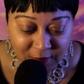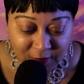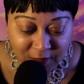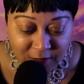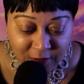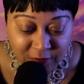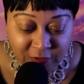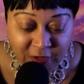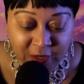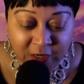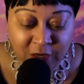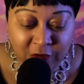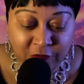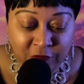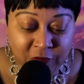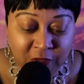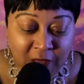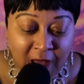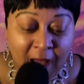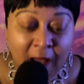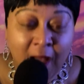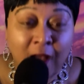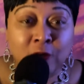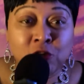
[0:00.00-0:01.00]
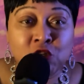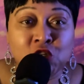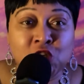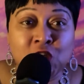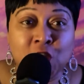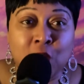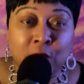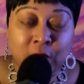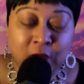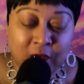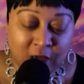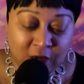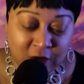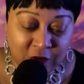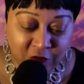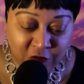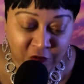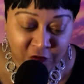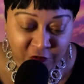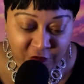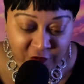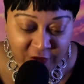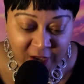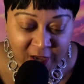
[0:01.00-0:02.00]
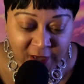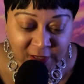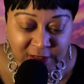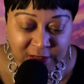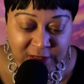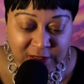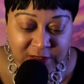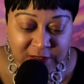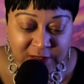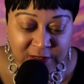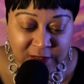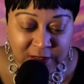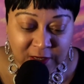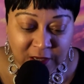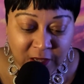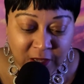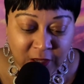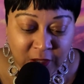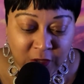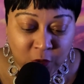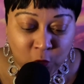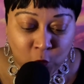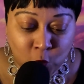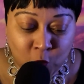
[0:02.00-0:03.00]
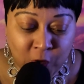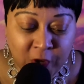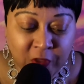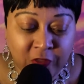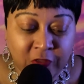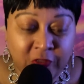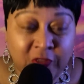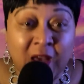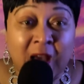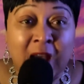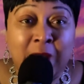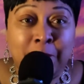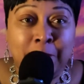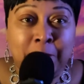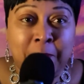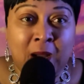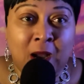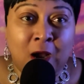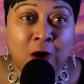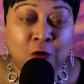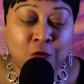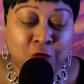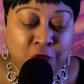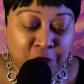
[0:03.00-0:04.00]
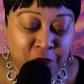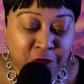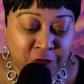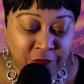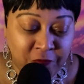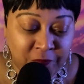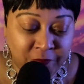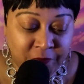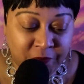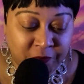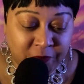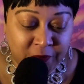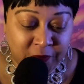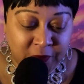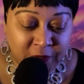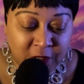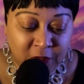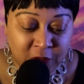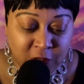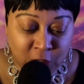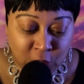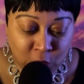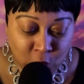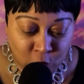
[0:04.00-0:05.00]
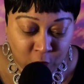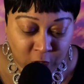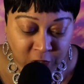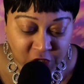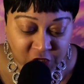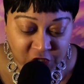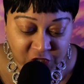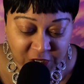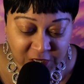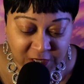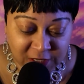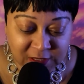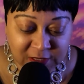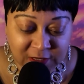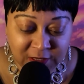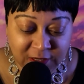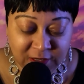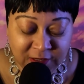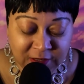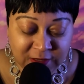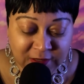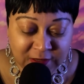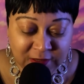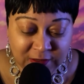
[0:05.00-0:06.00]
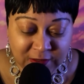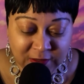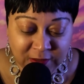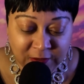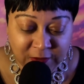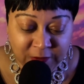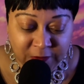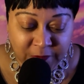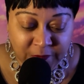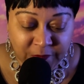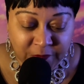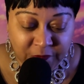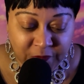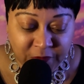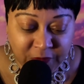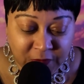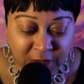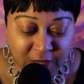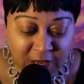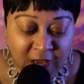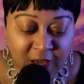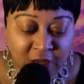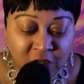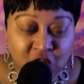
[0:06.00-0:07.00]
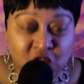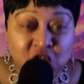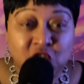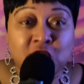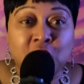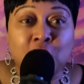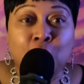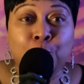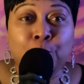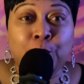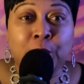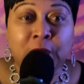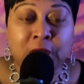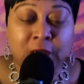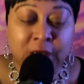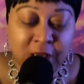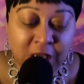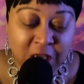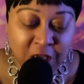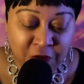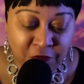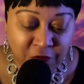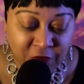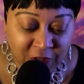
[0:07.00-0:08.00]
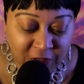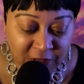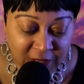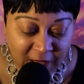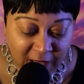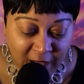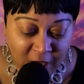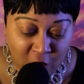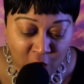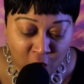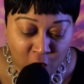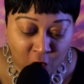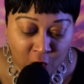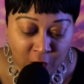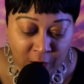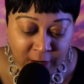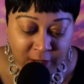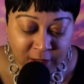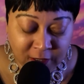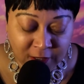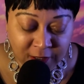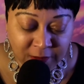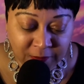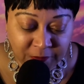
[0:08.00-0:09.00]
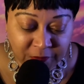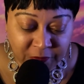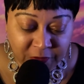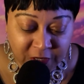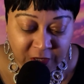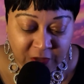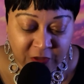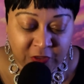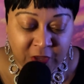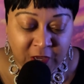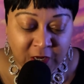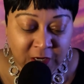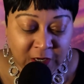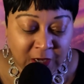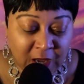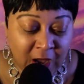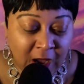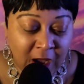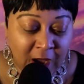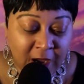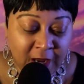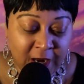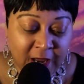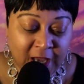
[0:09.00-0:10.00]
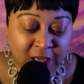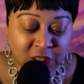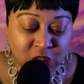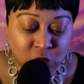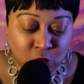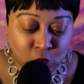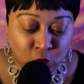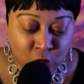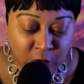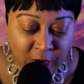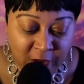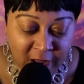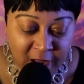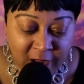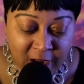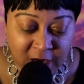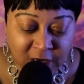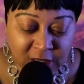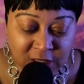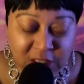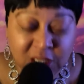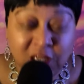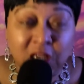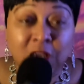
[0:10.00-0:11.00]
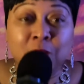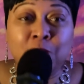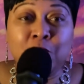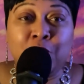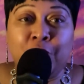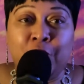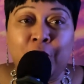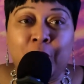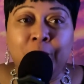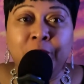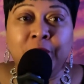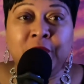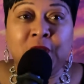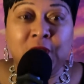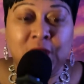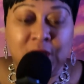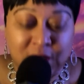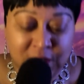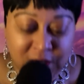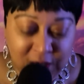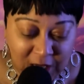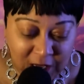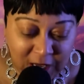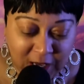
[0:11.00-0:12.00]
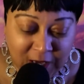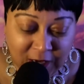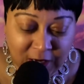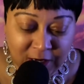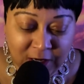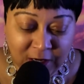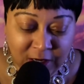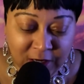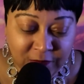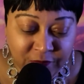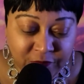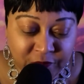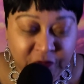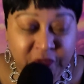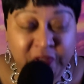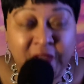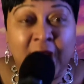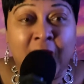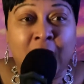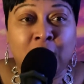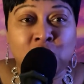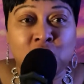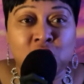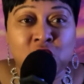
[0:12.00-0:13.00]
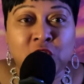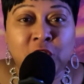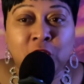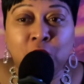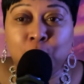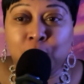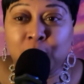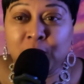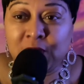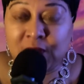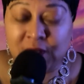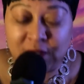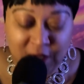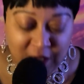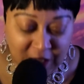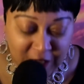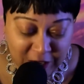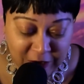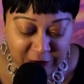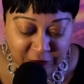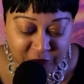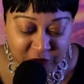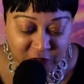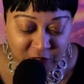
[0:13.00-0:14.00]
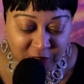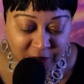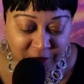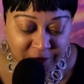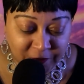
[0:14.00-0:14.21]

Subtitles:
that if thou shalt confess with thy mouth the Lord Jesus, and shall believe in thy heart that God has raised him from the dead, thou shalt be saved.